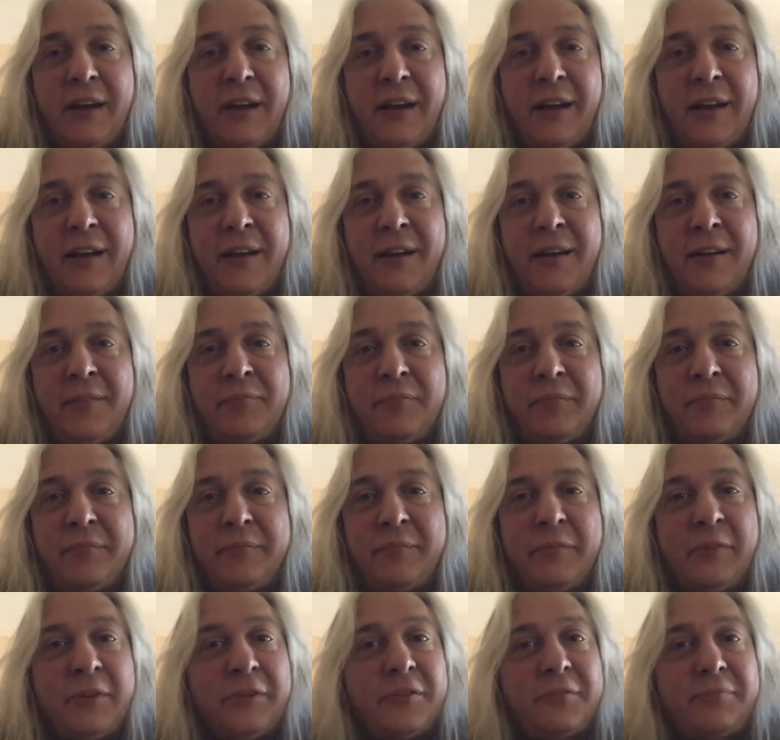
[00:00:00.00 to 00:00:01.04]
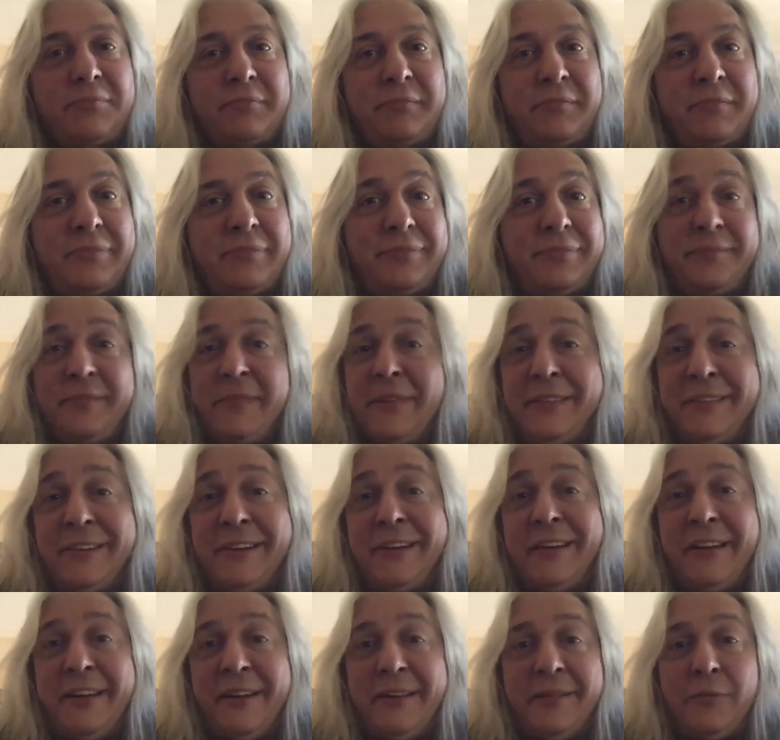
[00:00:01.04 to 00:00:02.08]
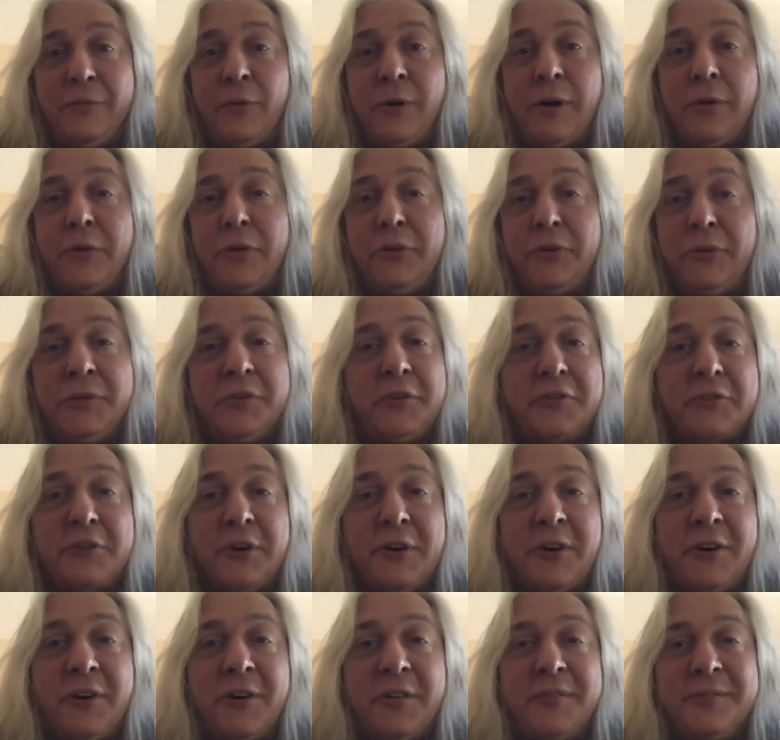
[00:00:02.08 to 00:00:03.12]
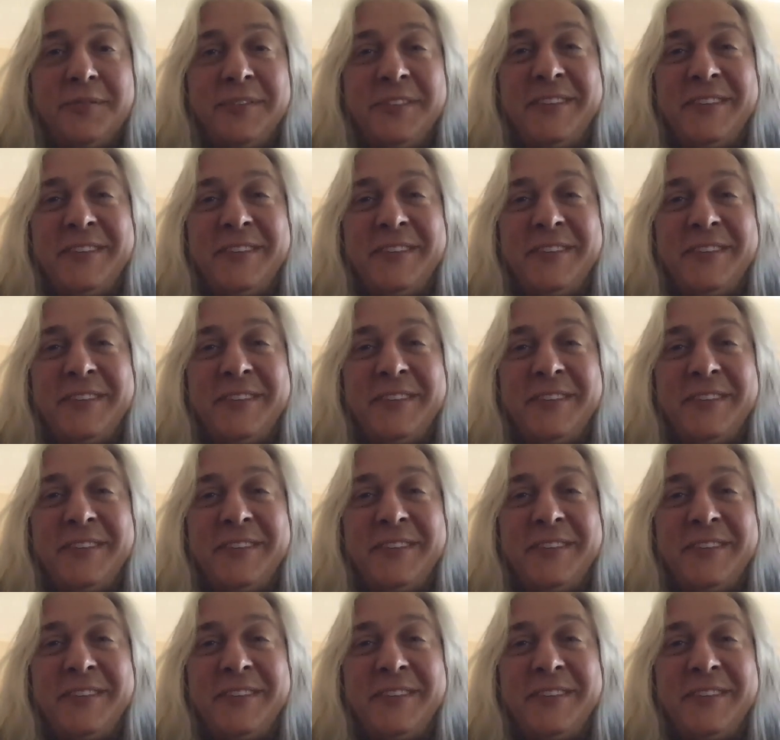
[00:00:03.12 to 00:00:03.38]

Um, there's today while we're doing this call.